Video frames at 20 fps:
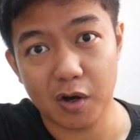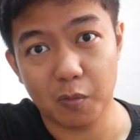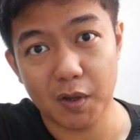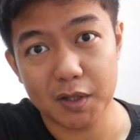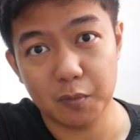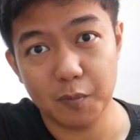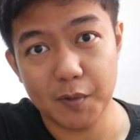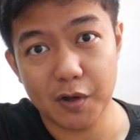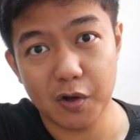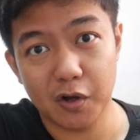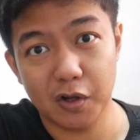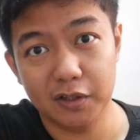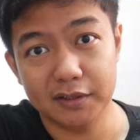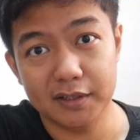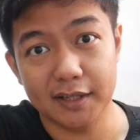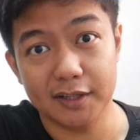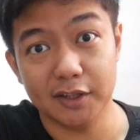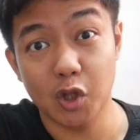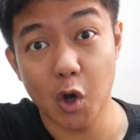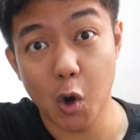or what we
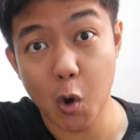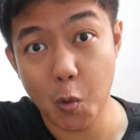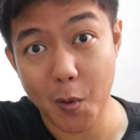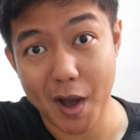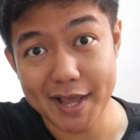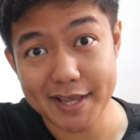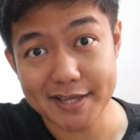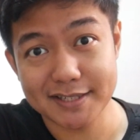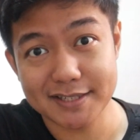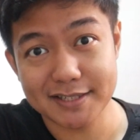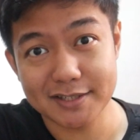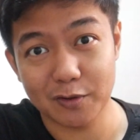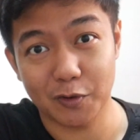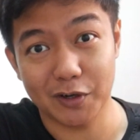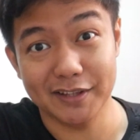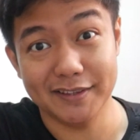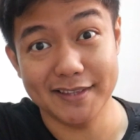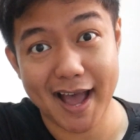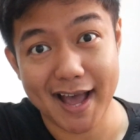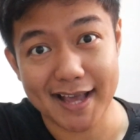call the
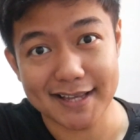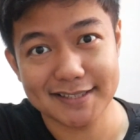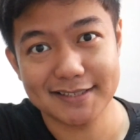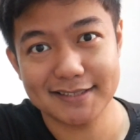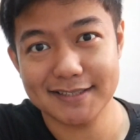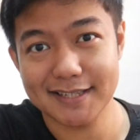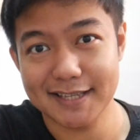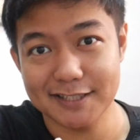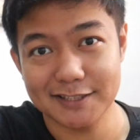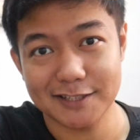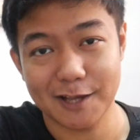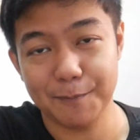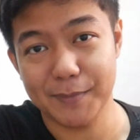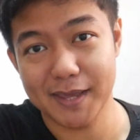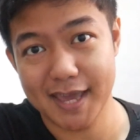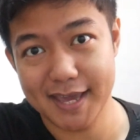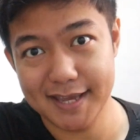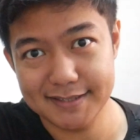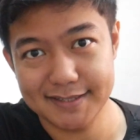DOAS or DAS in some